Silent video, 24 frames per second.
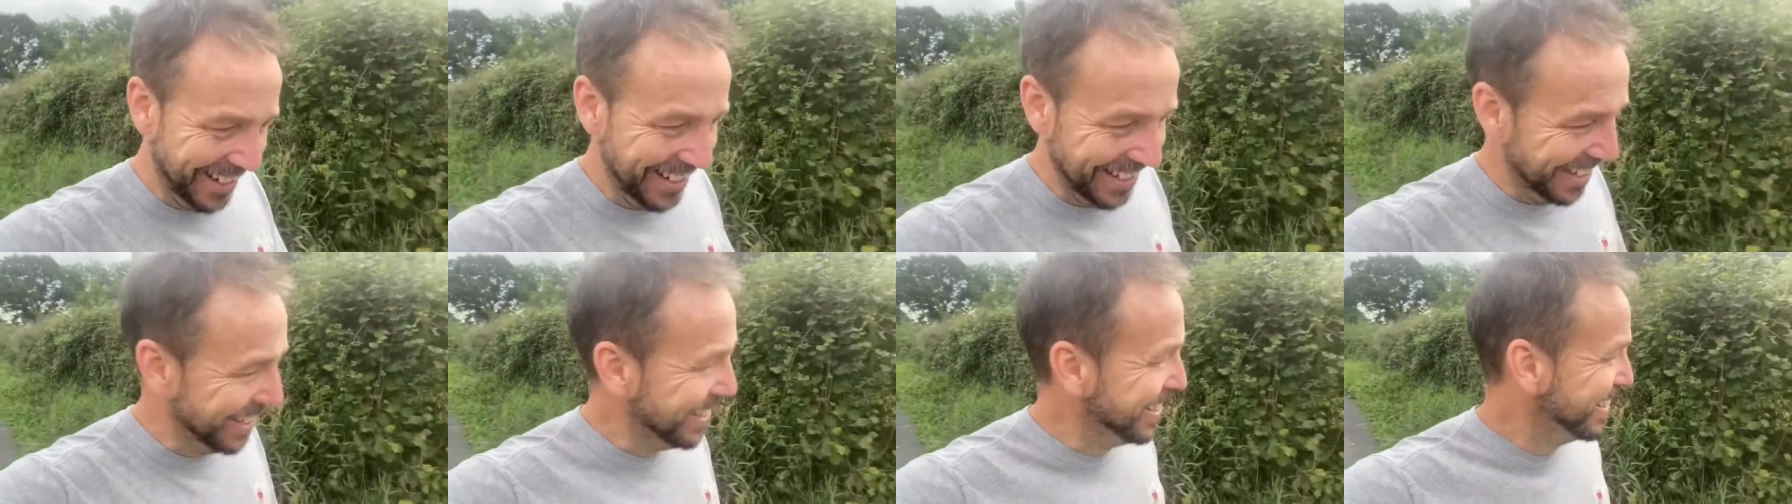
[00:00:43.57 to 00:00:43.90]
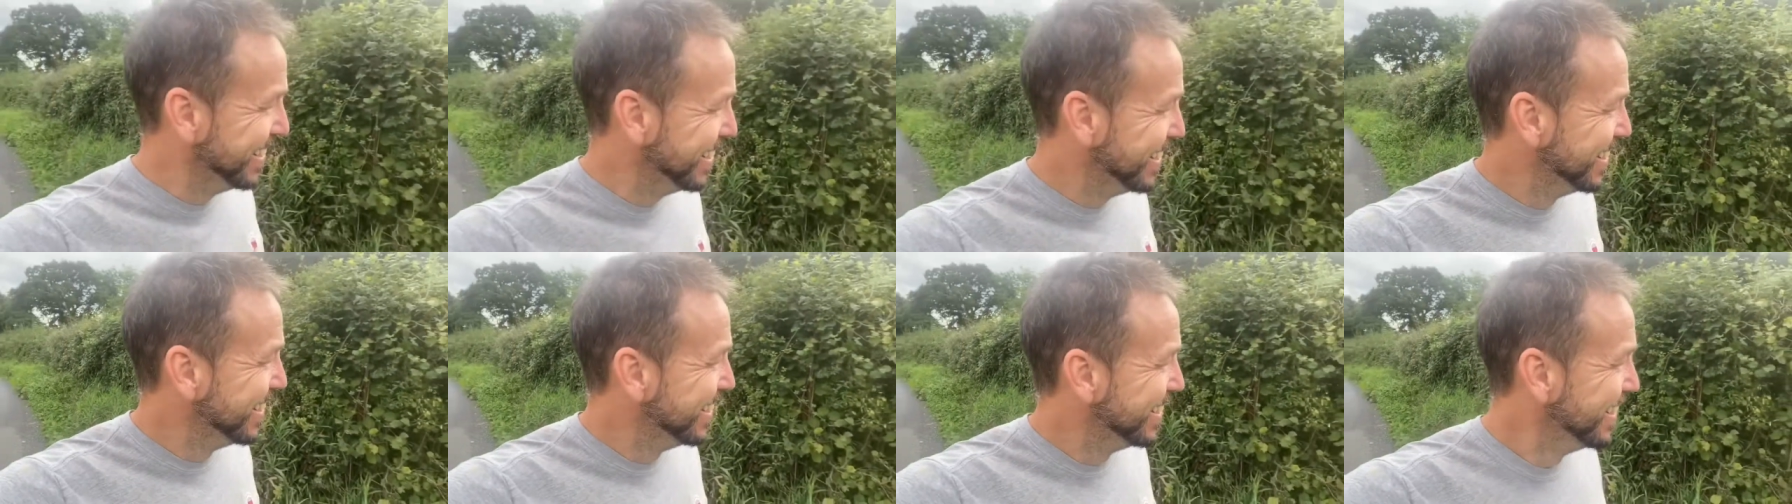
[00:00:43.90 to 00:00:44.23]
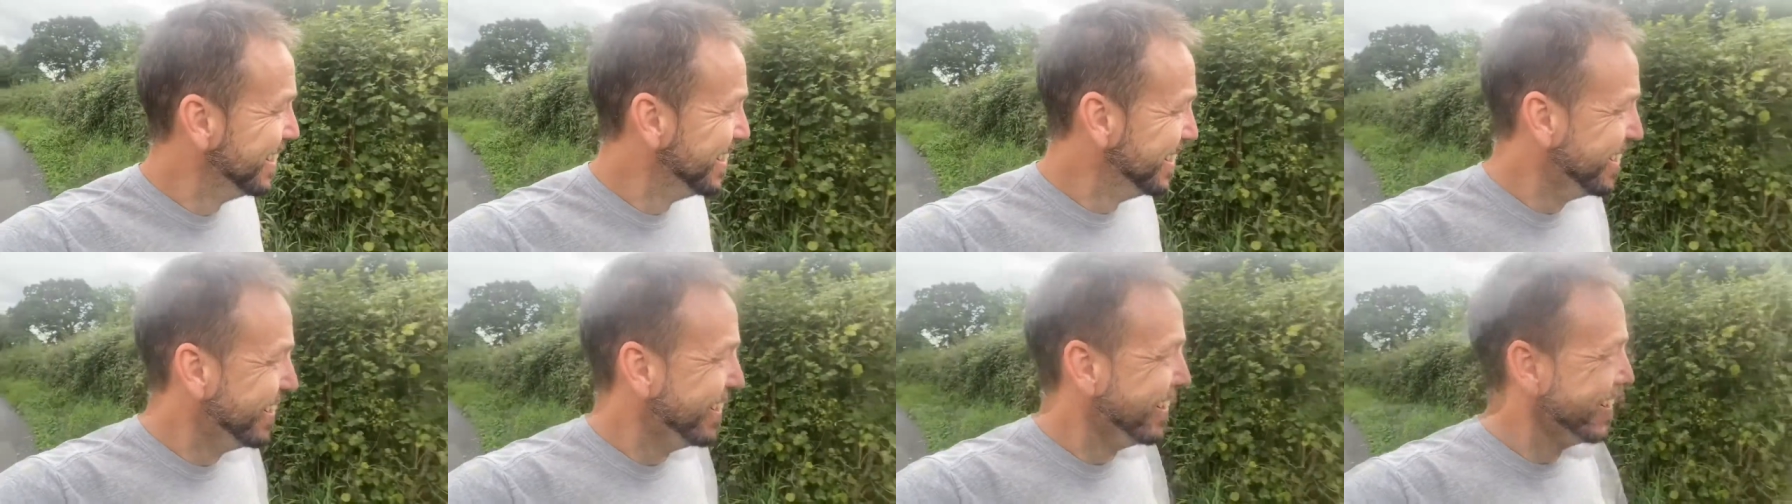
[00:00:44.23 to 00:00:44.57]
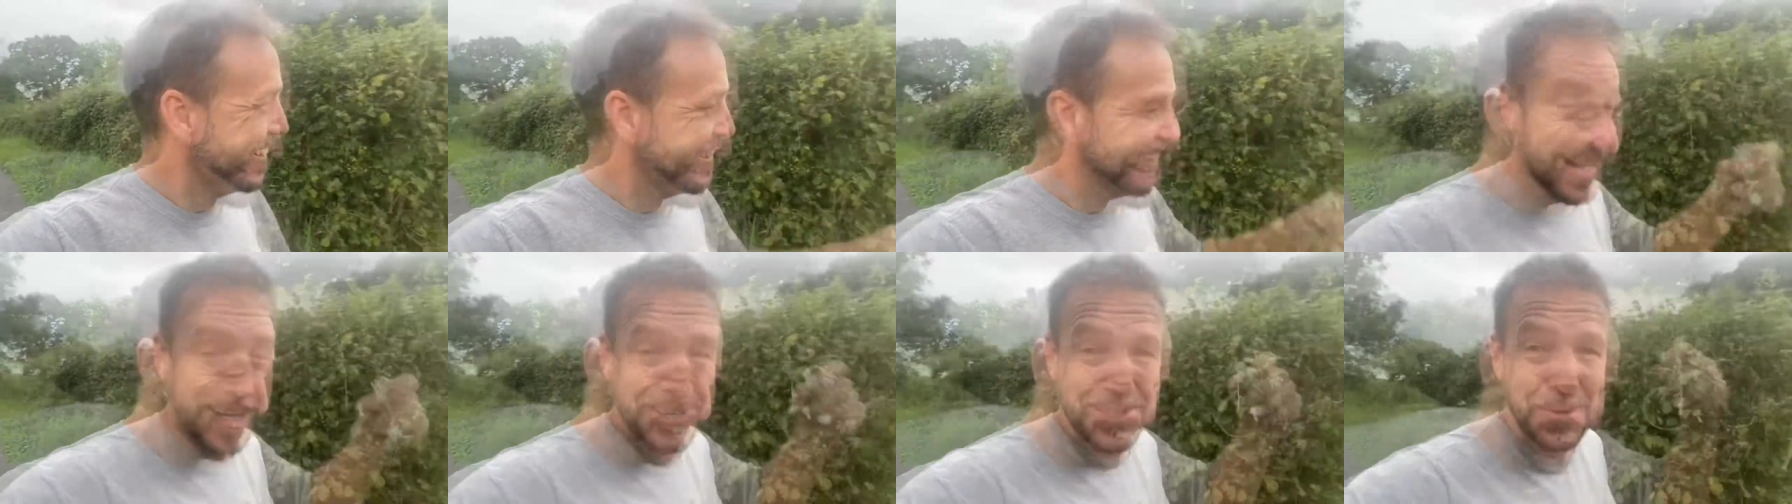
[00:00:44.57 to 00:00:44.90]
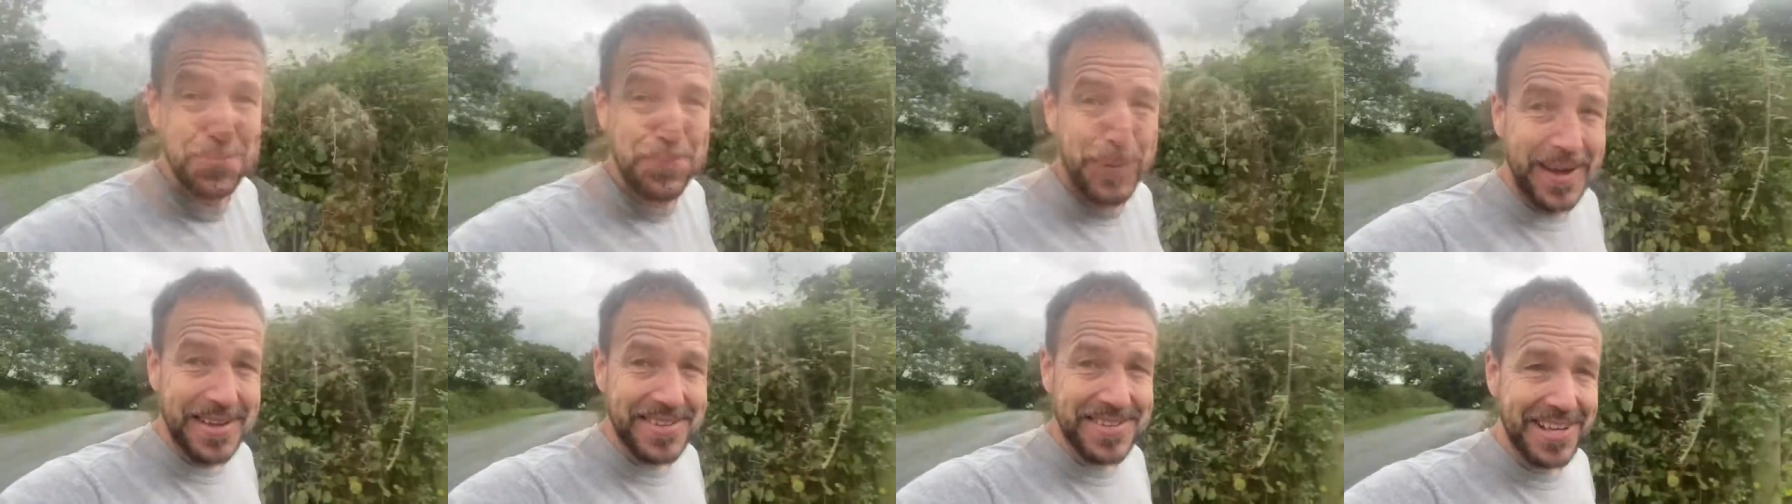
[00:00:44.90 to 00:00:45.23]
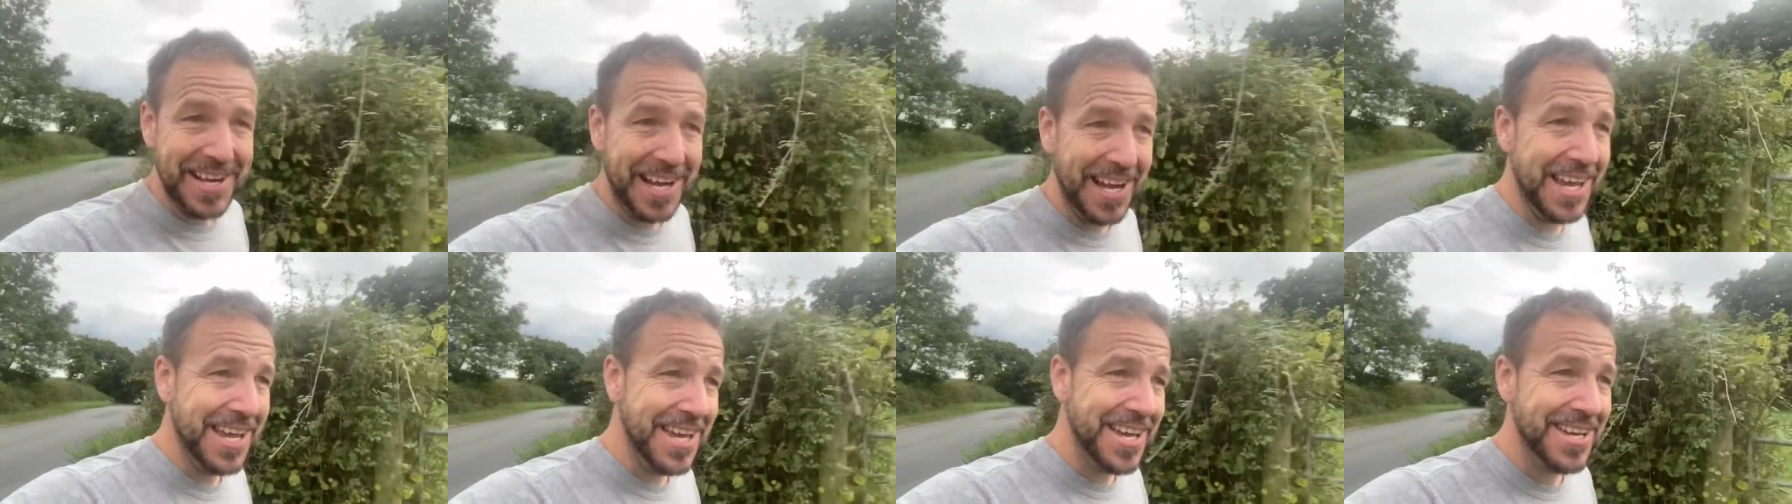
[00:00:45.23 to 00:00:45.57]
uh, yeah, so
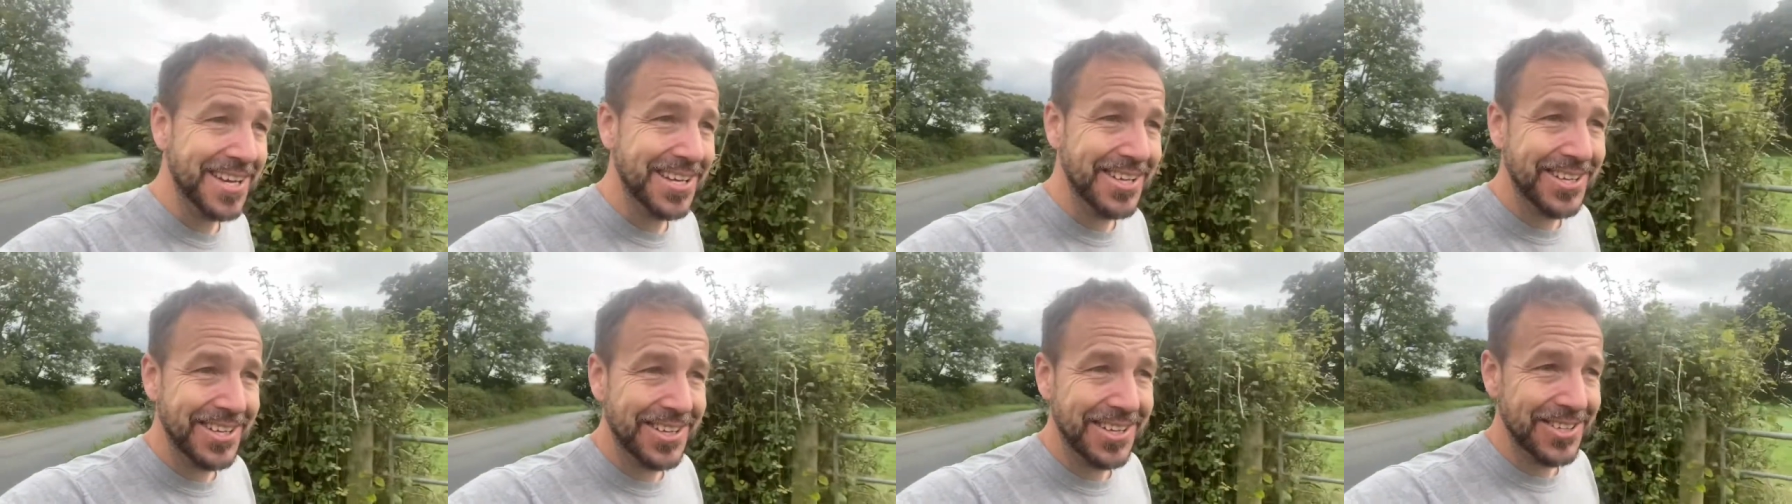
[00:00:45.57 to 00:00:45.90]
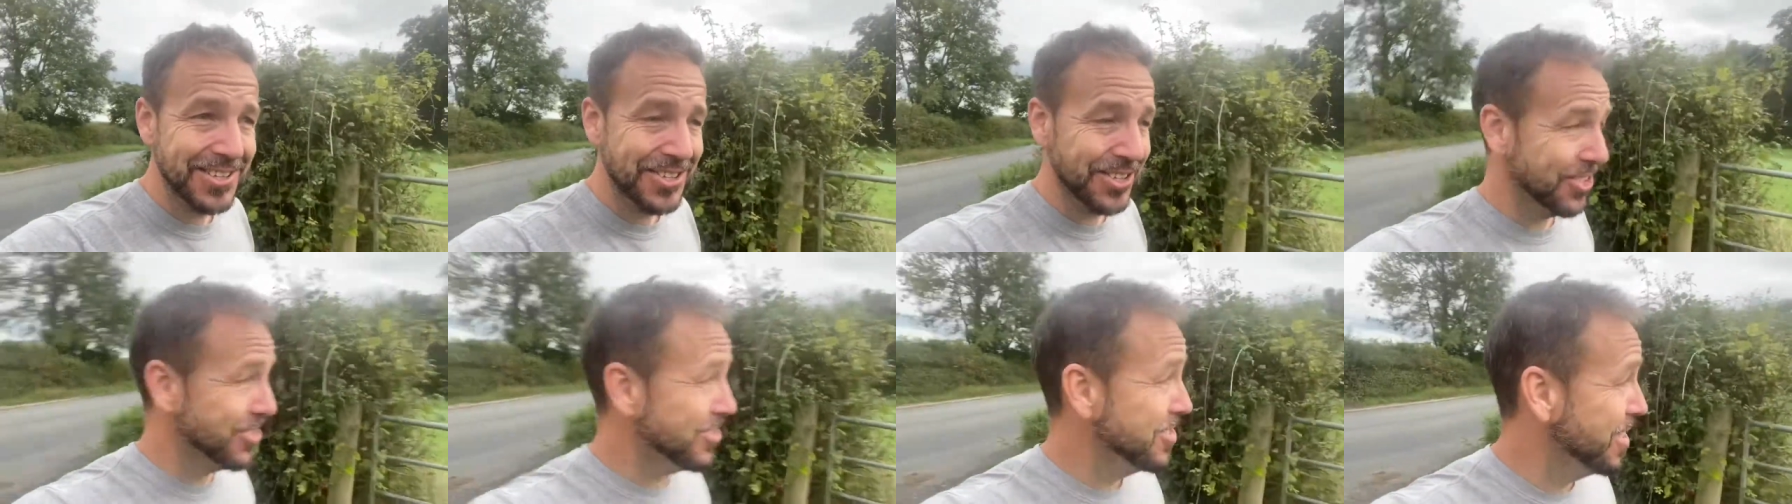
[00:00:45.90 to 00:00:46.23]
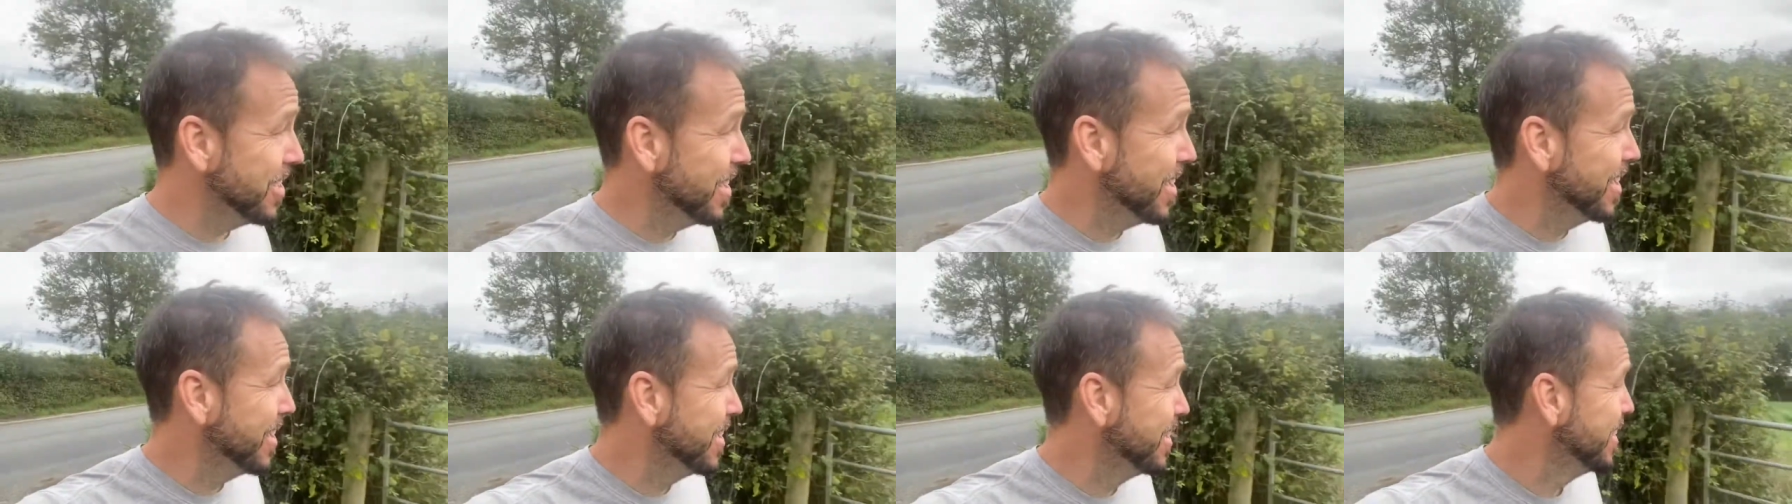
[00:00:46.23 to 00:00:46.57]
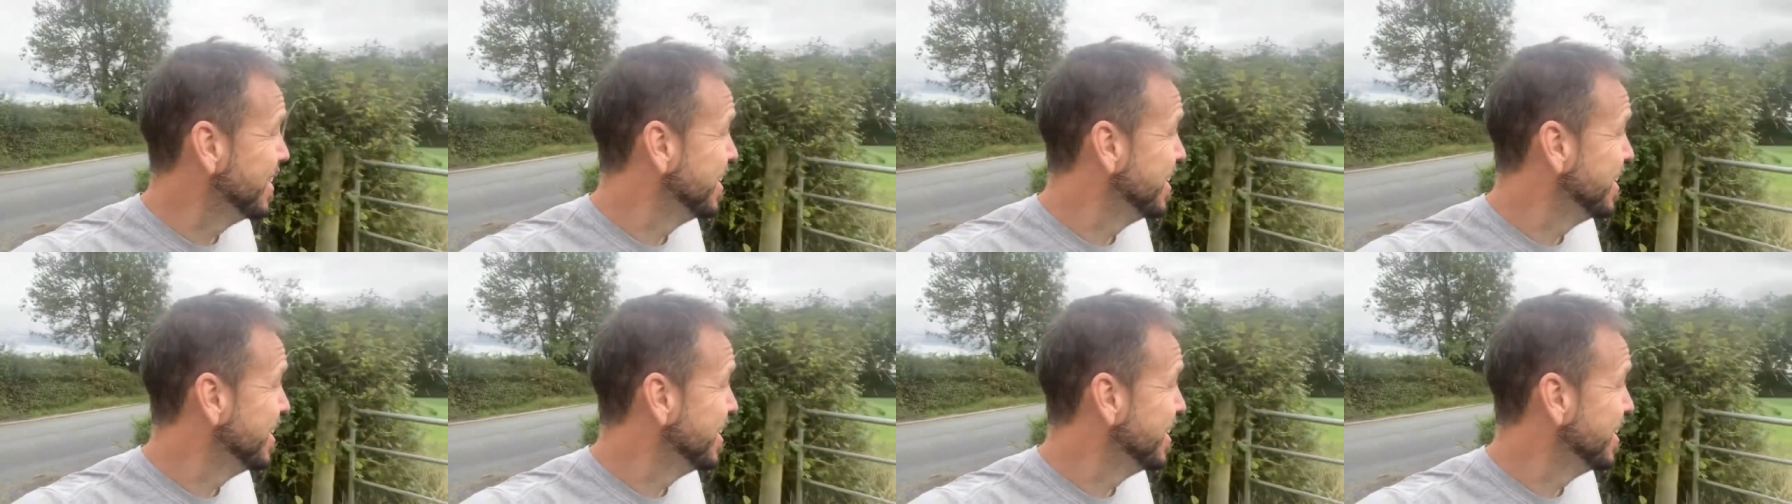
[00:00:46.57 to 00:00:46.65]
basically just to,